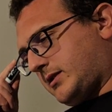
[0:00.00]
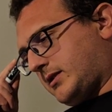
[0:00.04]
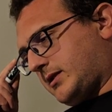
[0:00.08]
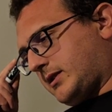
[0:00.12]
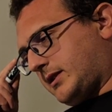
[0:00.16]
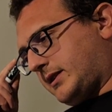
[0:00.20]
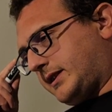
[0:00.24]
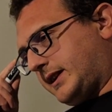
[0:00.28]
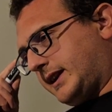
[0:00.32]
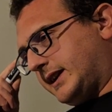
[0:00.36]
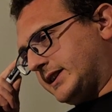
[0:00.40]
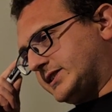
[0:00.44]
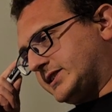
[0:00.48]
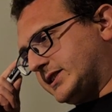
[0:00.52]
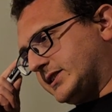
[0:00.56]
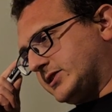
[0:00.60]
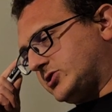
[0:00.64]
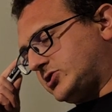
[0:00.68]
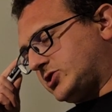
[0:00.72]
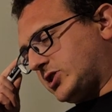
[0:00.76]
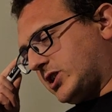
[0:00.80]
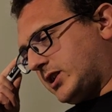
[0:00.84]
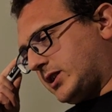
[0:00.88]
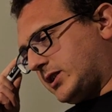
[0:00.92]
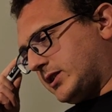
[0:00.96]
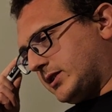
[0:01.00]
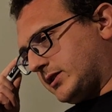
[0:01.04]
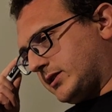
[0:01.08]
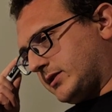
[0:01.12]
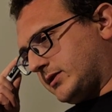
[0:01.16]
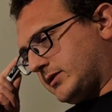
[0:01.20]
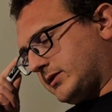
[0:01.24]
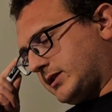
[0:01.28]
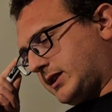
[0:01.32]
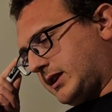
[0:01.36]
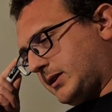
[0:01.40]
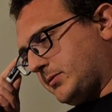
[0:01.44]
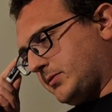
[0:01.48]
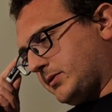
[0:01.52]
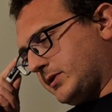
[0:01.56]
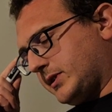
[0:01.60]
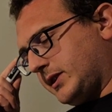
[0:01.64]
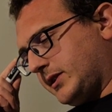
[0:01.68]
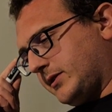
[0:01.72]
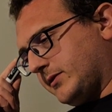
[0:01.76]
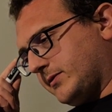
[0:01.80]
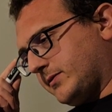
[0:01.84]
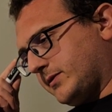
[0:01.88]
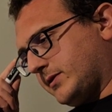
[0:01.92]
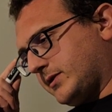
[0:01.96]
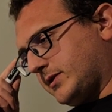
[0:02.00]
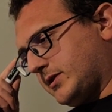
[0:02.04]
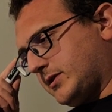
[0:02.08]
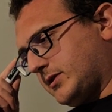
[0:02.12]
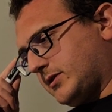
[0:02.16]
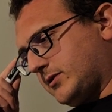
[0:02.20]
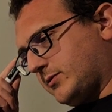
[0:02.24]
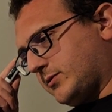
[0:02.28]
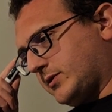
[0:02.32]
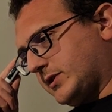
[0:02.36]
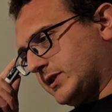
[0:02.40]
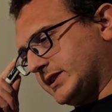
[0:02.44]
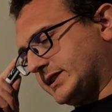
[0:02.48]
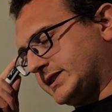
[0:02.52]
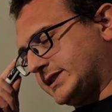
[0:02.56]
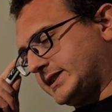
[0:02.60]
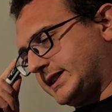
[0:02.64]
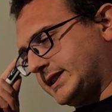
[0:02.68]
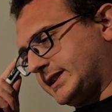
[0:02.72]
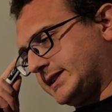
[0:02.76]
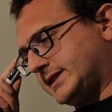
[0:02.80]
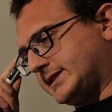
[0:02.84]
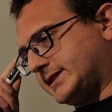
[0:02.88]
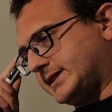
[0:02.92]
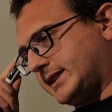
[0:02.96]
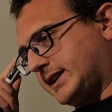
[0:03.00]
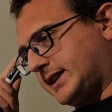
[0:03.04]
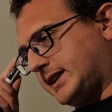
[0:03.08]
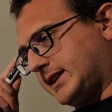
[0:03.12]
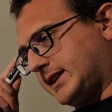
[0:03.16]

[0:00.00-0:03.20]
it's in John, I believe, where it says,